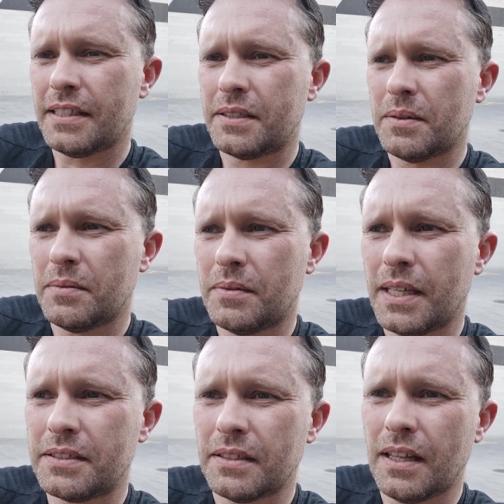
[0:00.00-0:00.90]

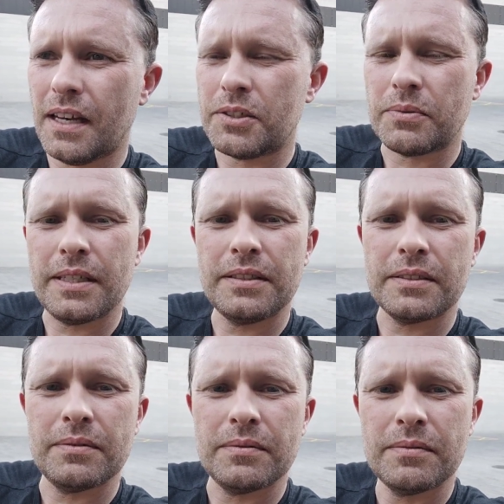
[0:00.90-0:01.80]
a large
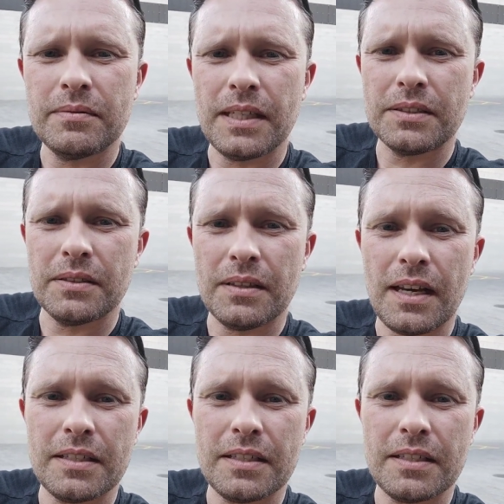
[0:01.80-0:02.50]
reason. It's a